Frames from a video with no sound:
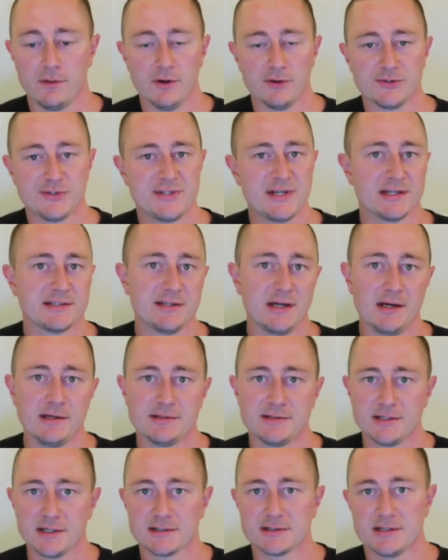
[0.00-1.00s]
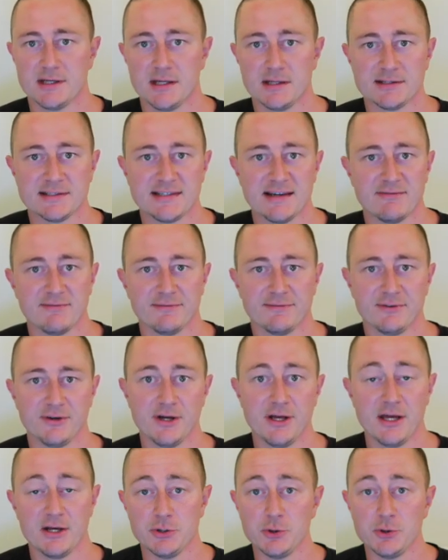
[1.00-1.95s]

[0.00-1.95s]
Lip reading: They're 6'8", 6'10", 7 foot,